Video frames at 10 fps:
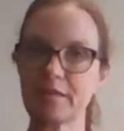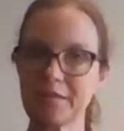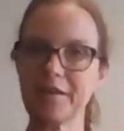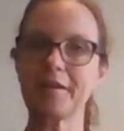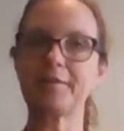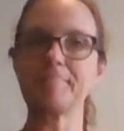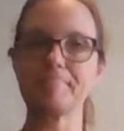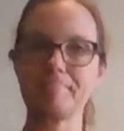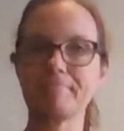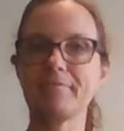
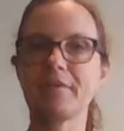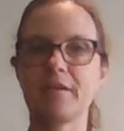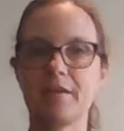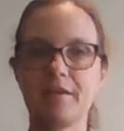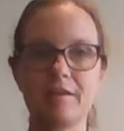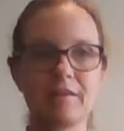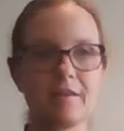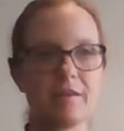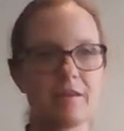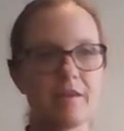Guitar. Okay,
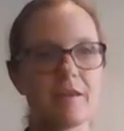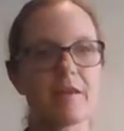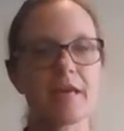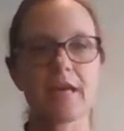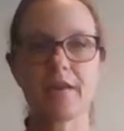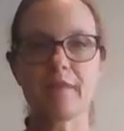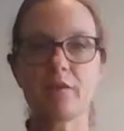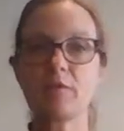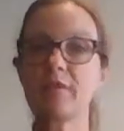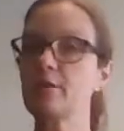and
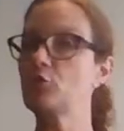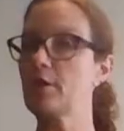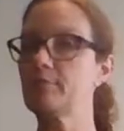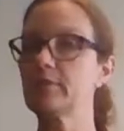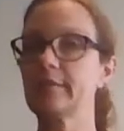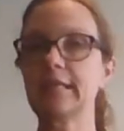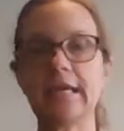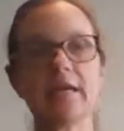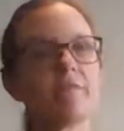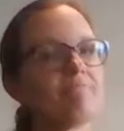then we've got drums.
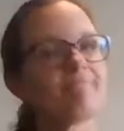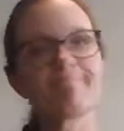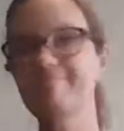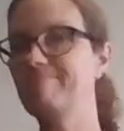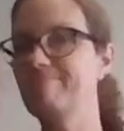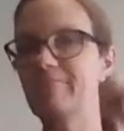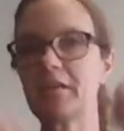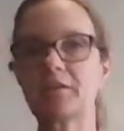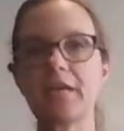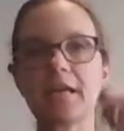Again,
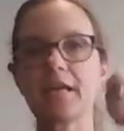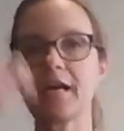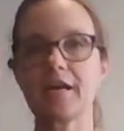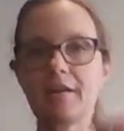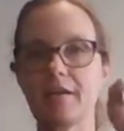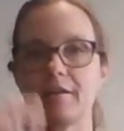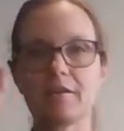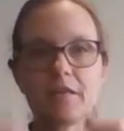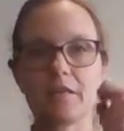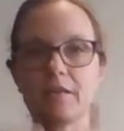very iconic.
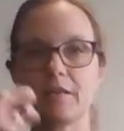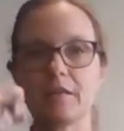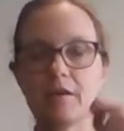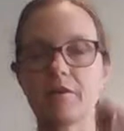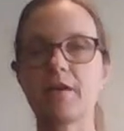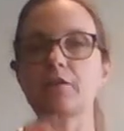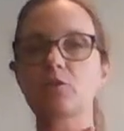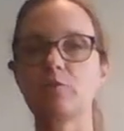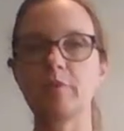All right, so